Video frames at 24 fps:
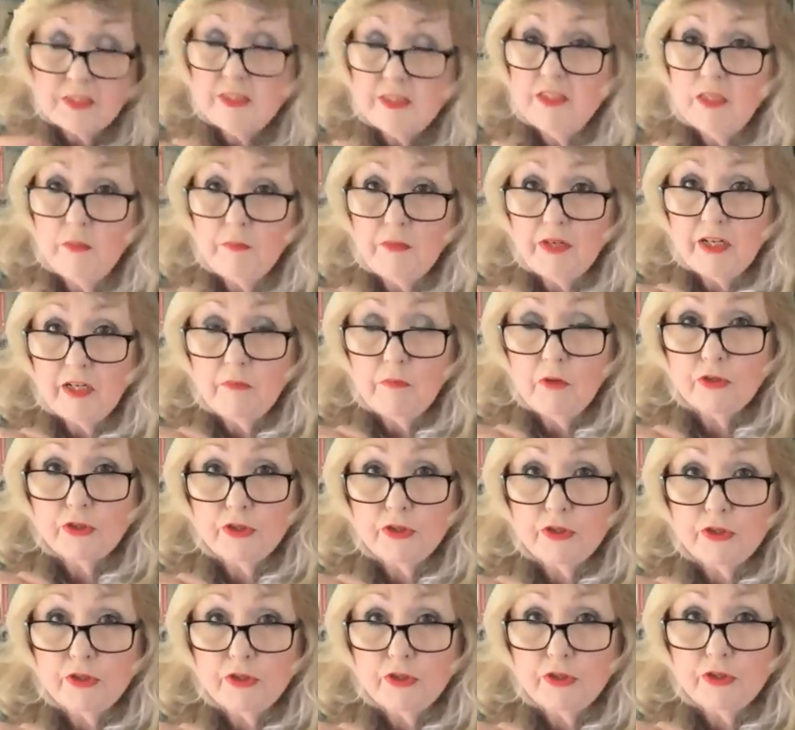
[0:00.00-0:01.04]
somebody
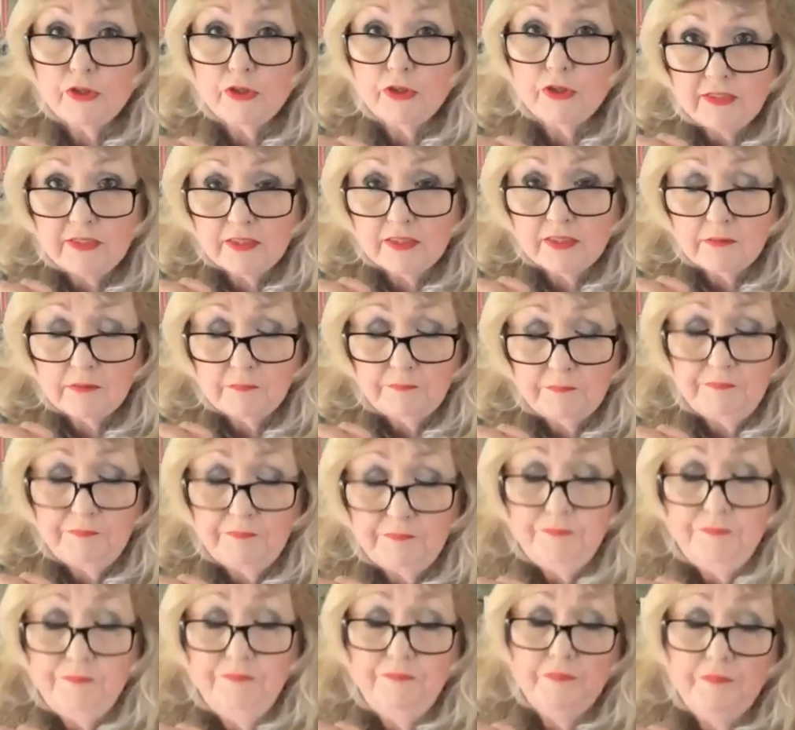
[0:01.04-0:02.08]
emotional distress.
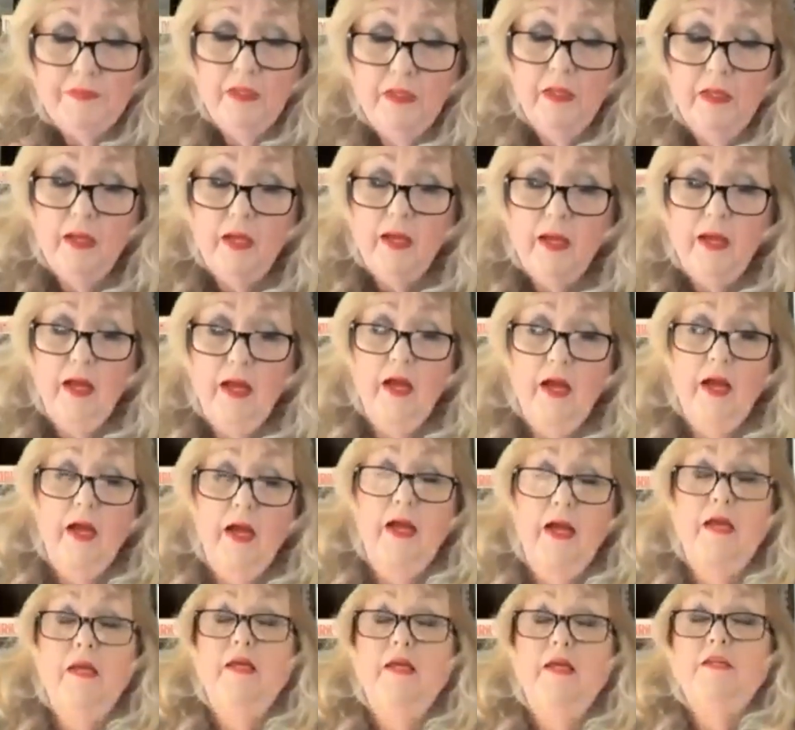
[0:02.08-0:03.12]

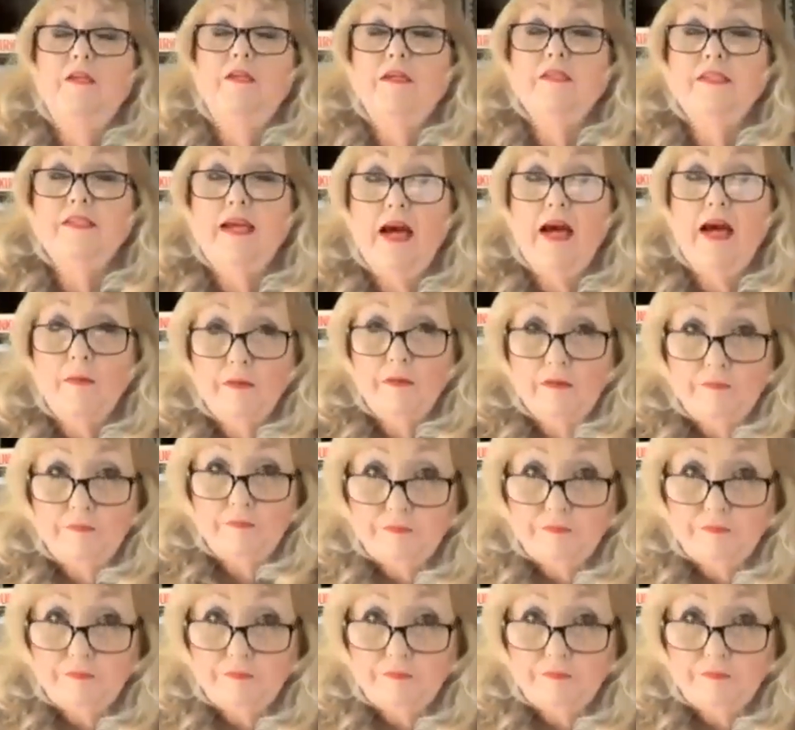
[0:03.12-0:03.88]
And it does happen.